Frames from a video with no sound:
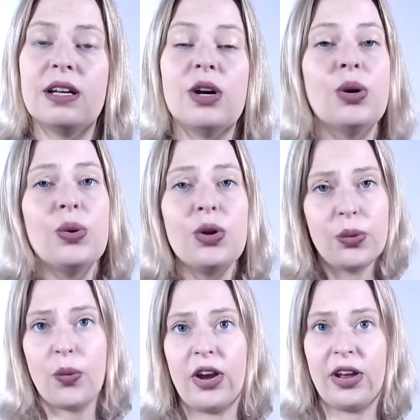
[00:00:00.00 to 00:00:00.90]
you
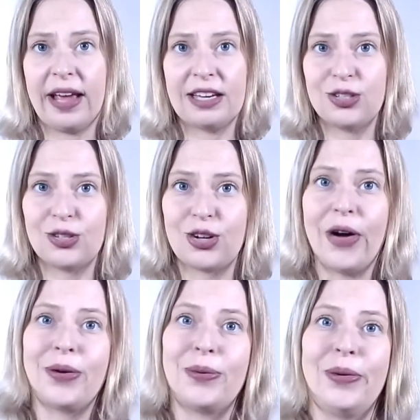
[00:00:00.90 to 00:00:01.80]
want to get to talk
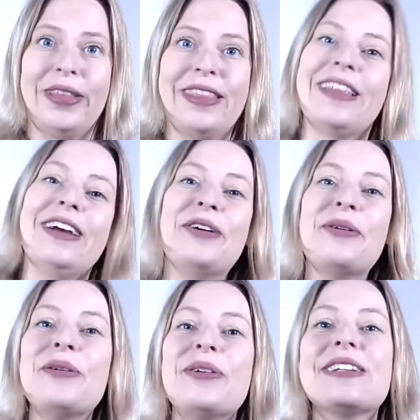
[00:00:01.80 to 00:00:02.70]
with,
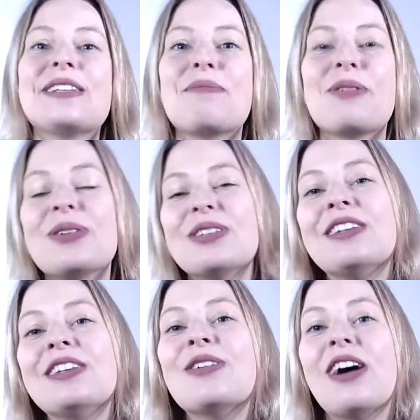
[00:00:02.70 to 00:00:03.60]
who is the person you
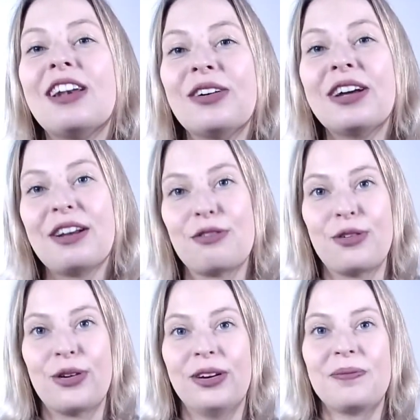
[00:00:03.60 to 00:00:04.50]
are looking
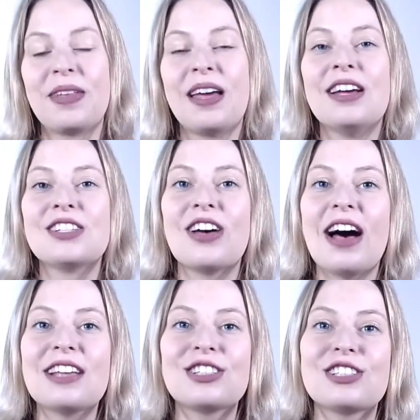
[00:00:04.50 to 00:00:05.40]
for. So
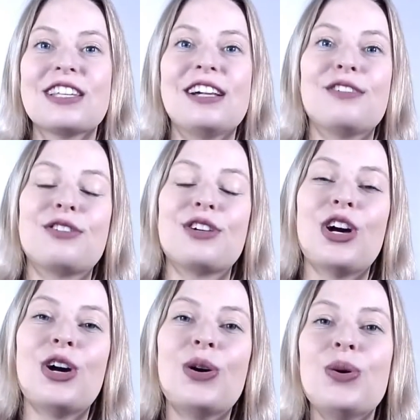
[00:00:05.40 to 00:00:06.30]
ask yourself,
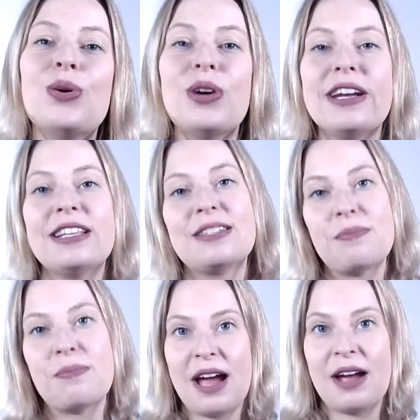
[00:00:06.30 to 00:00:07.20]
who is
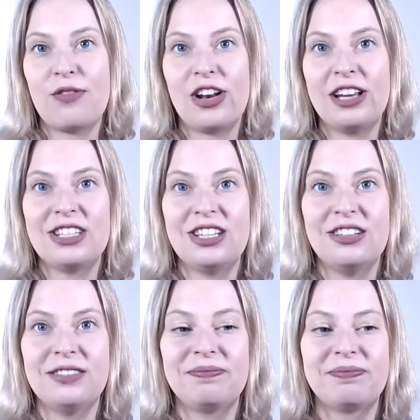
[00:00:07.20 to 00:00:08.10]
my volunteer?
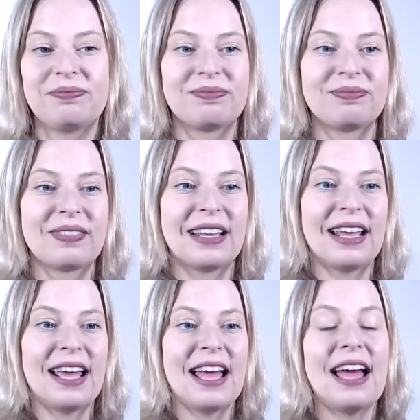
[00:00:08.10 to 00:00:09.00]

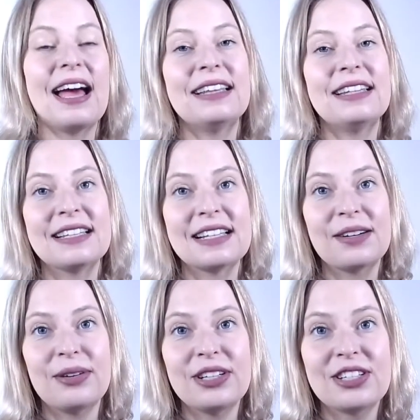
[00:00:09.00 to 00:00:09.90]
And the other
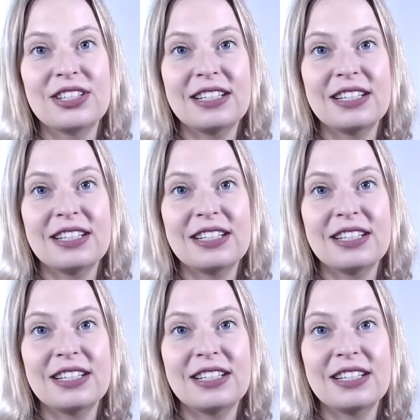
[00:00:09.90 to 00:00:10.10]
question